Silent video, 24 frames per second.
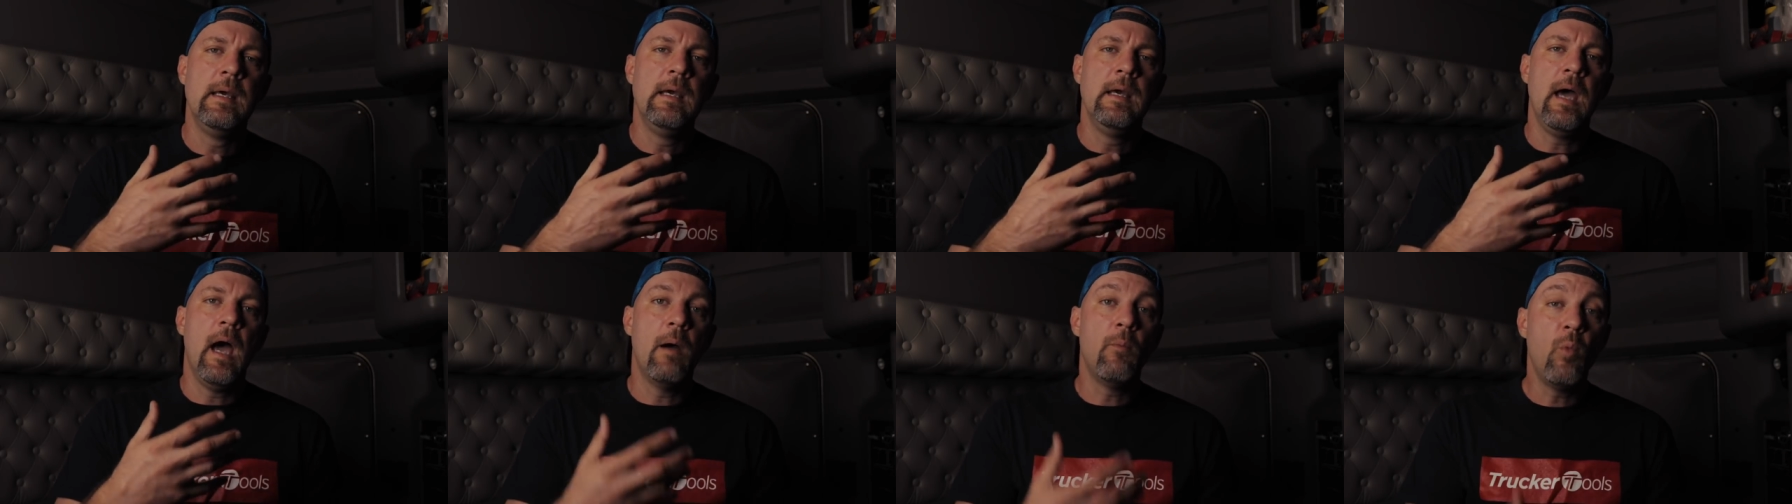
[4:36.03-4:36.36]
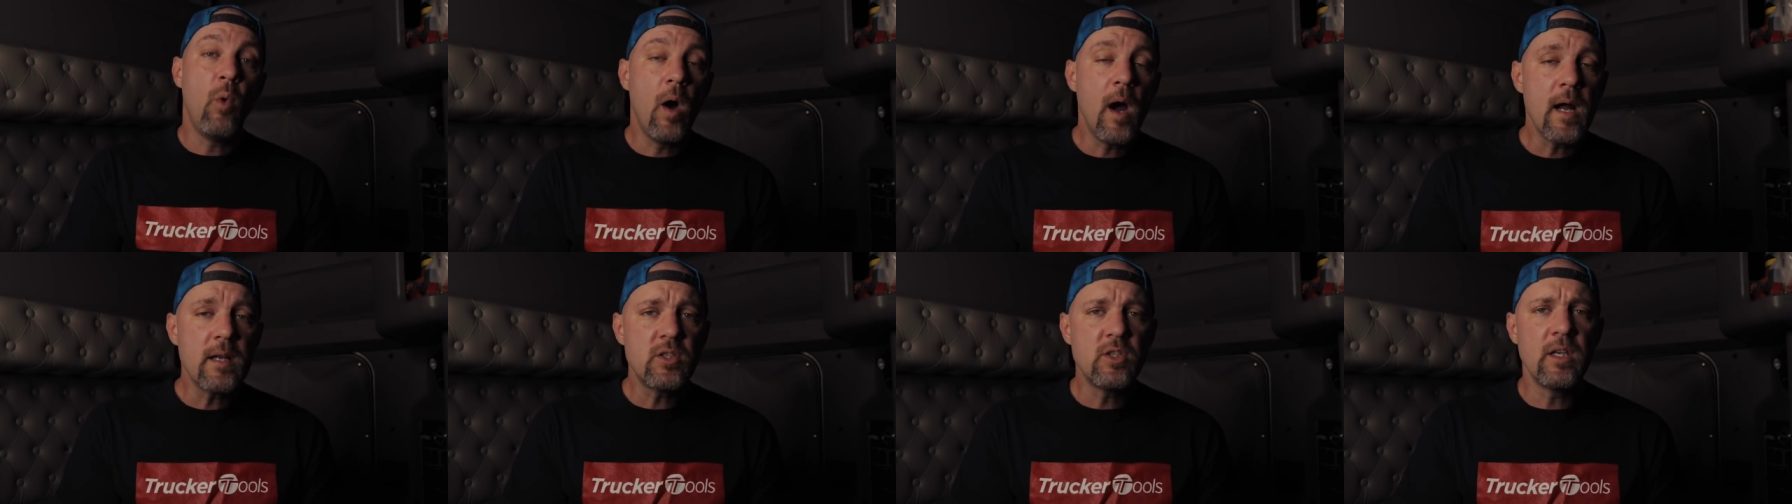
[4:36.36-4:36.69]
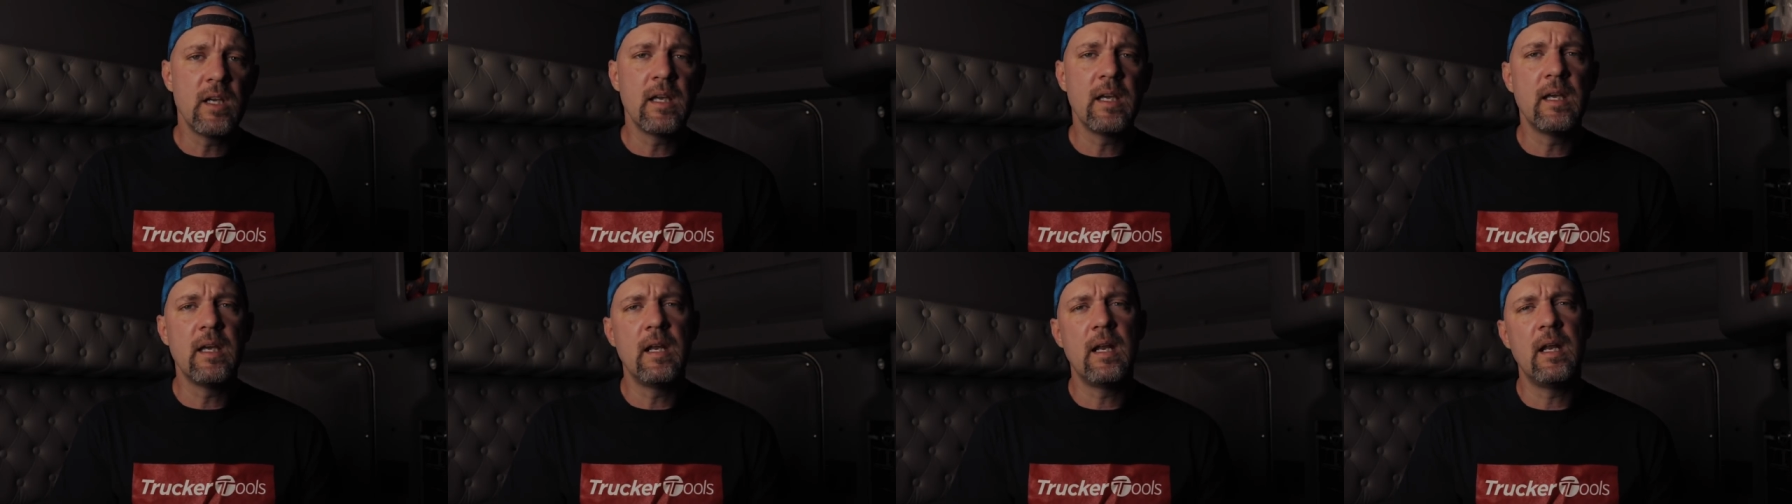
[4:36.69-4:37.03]
I'm
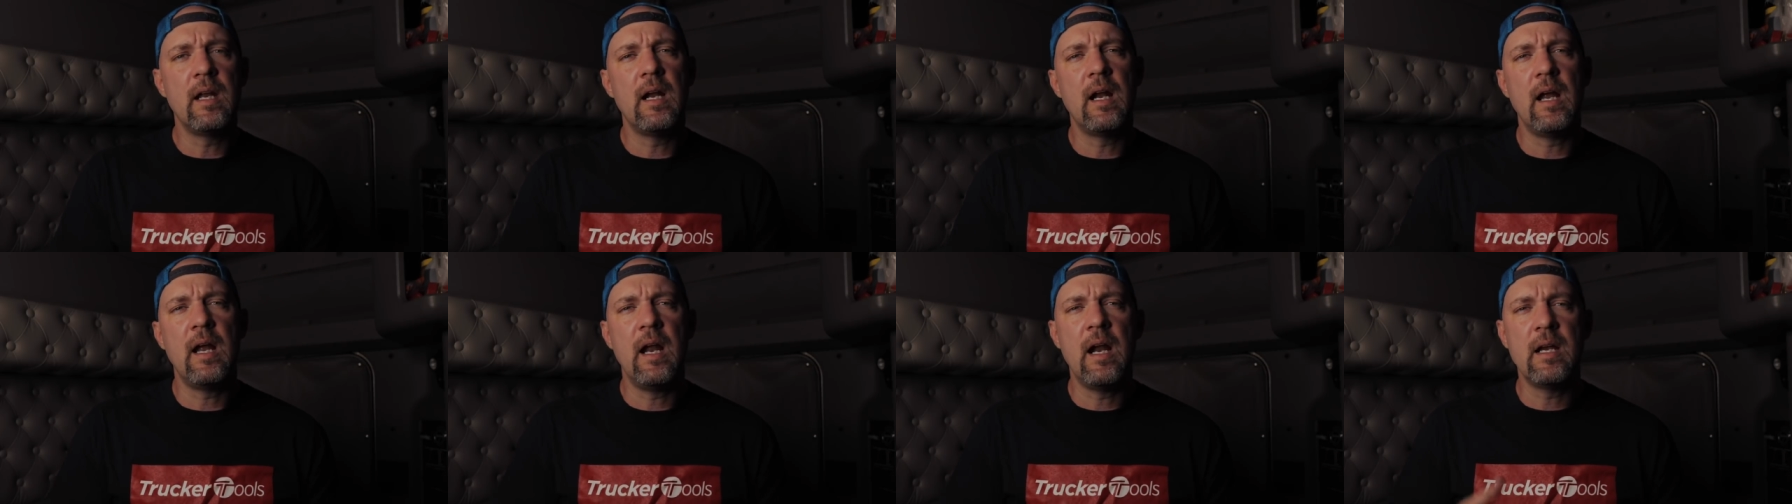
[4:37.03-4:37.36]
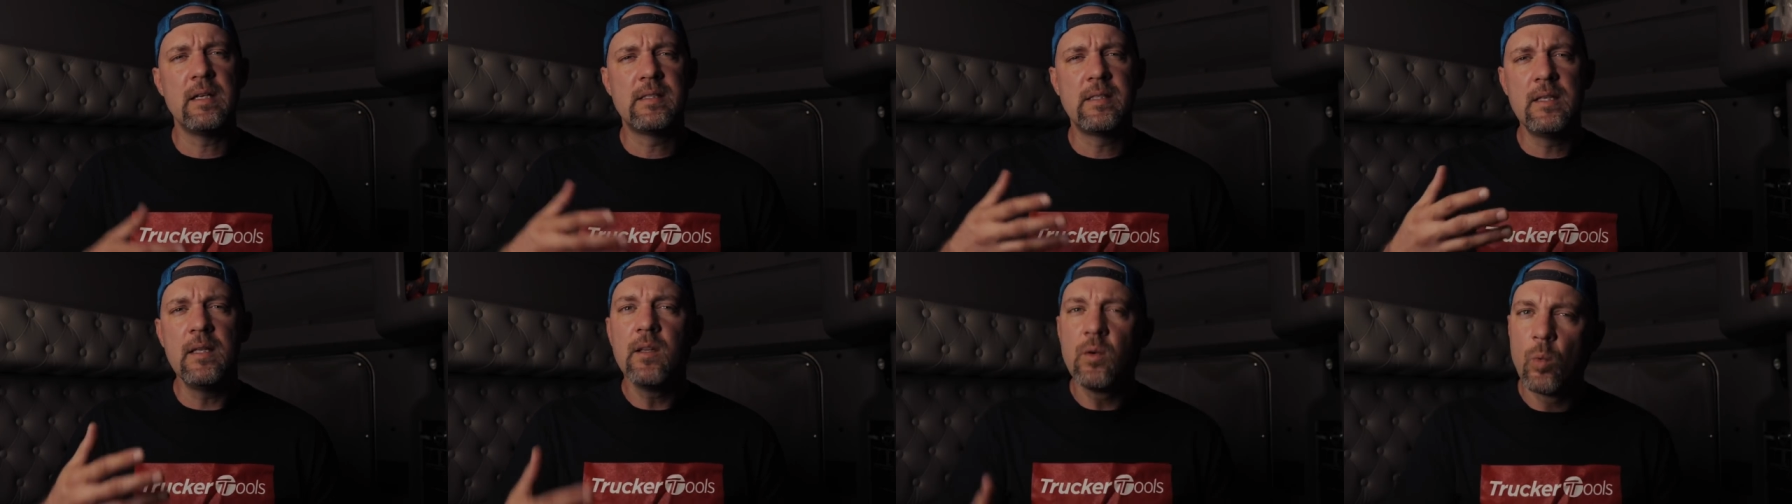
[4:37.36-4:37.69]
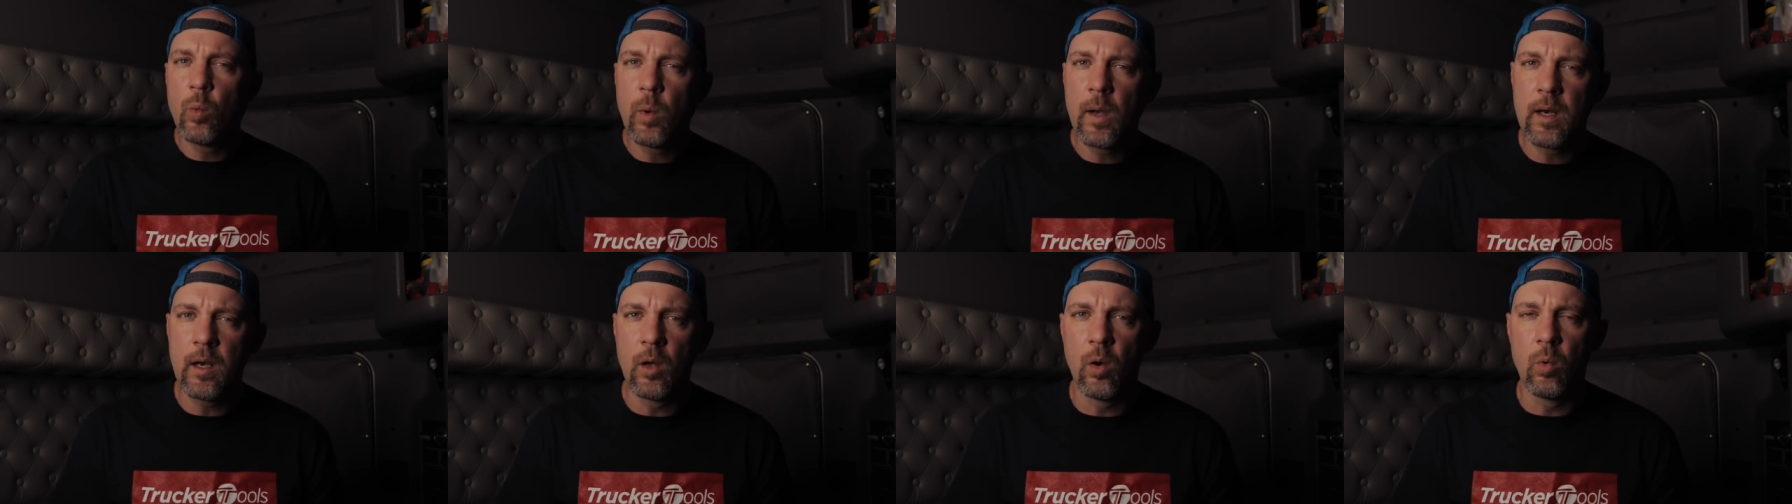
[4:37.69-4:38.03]
watching it, and I, and I see the
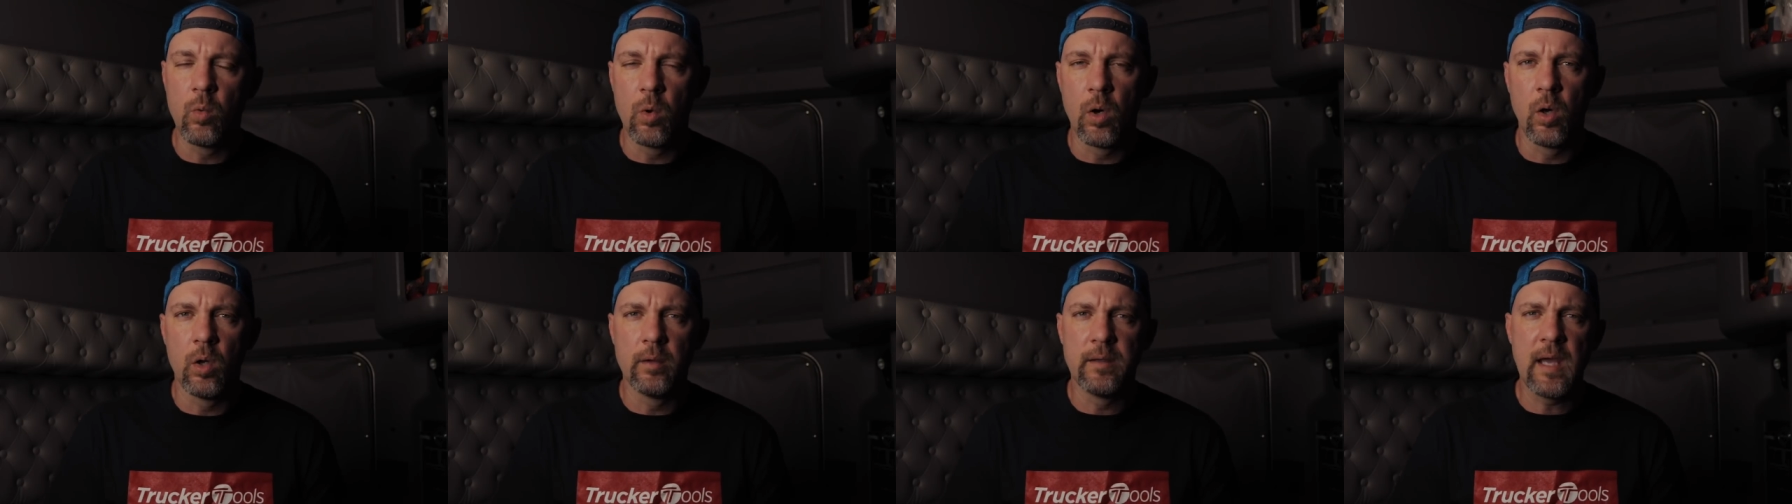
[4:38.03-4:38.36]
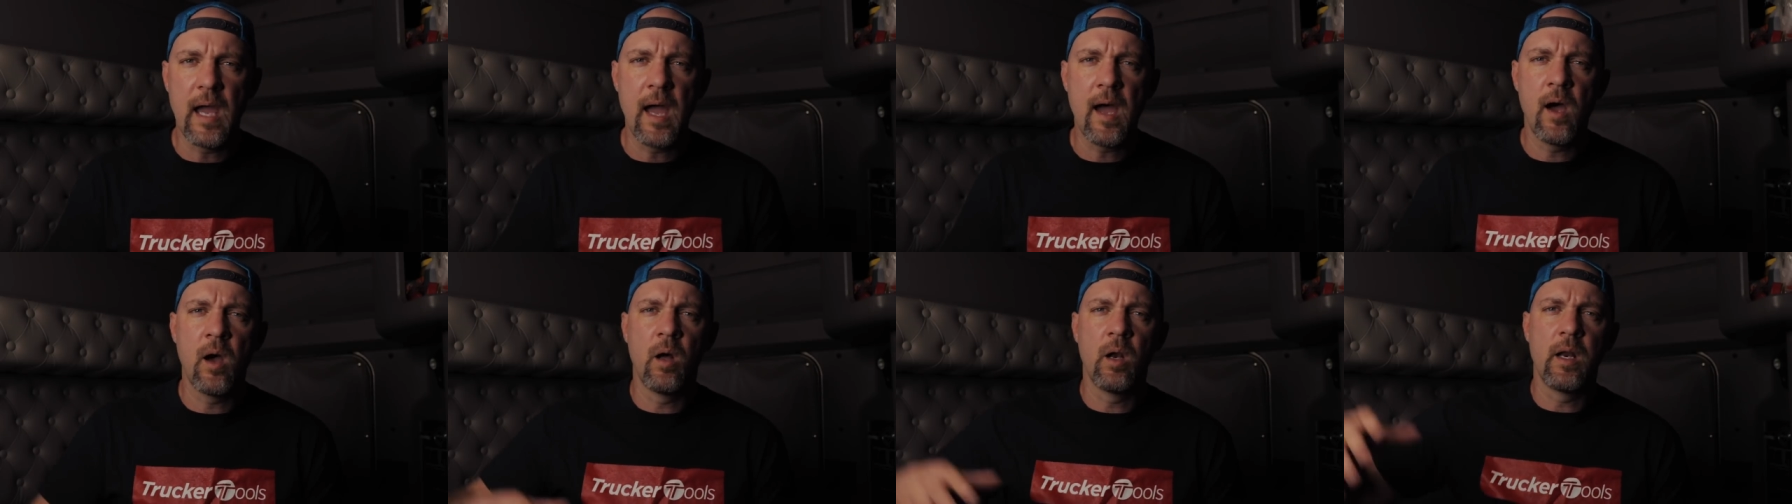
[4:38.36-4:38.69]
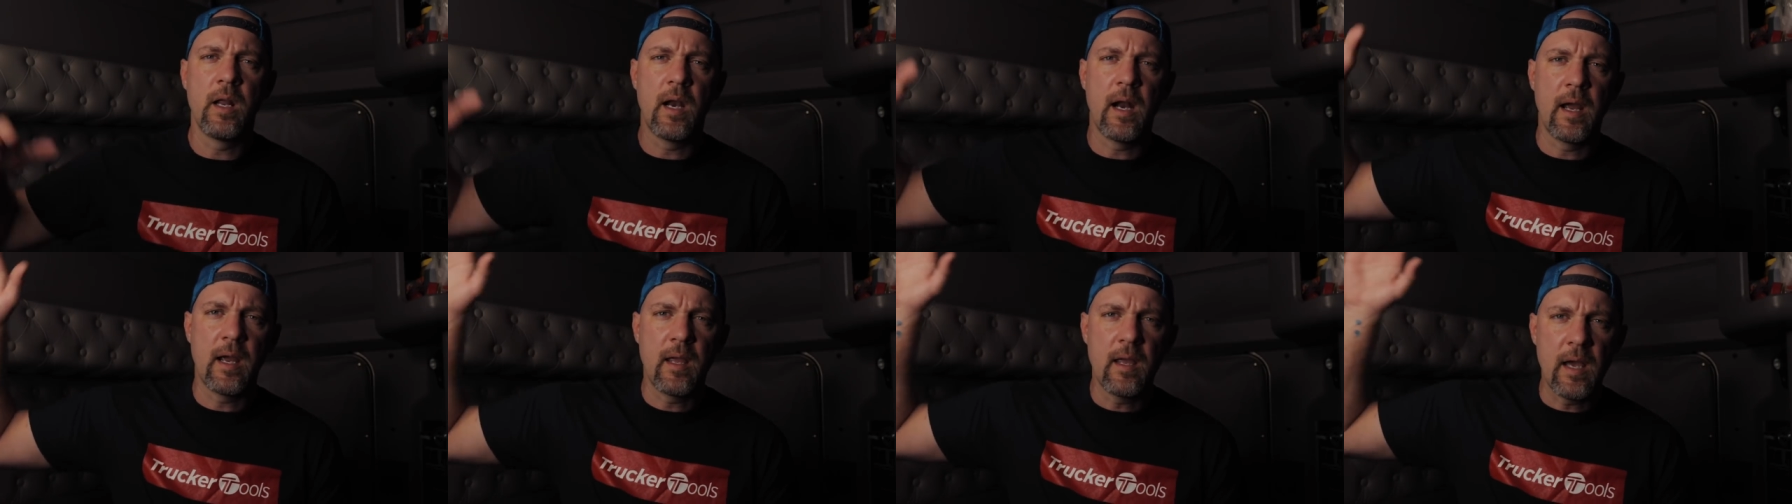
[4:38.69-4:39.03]
window roll down,
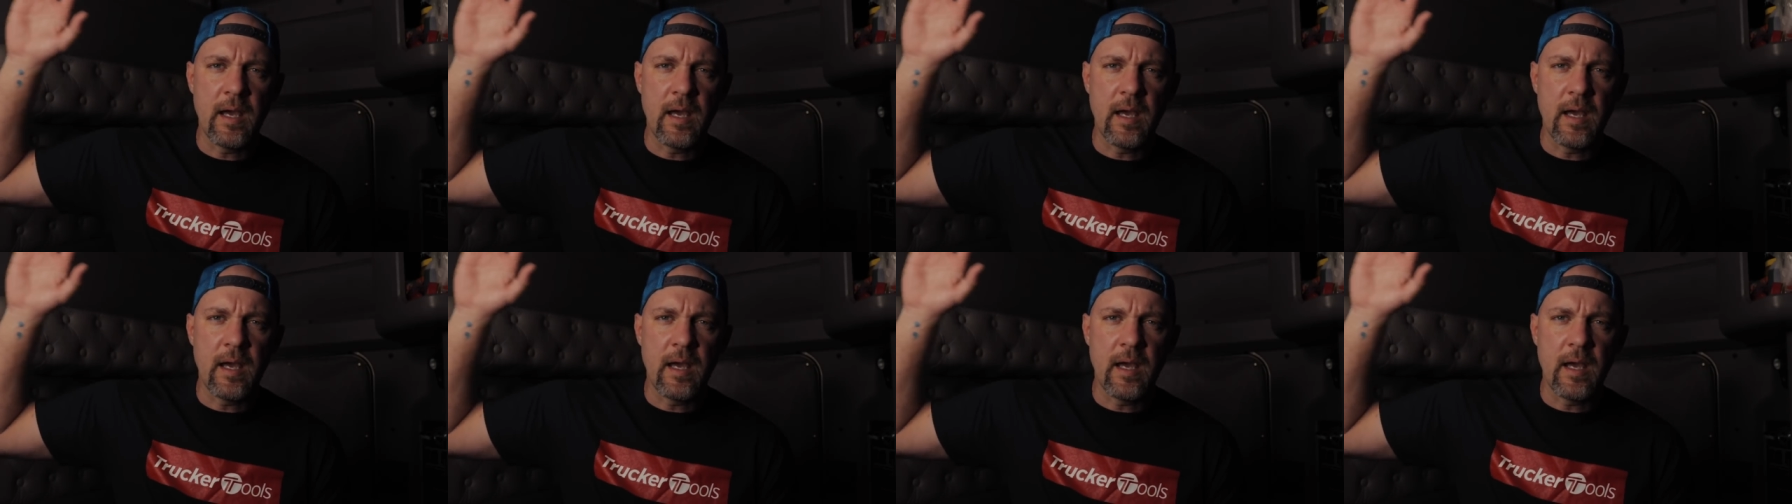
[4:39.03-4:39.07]
and I,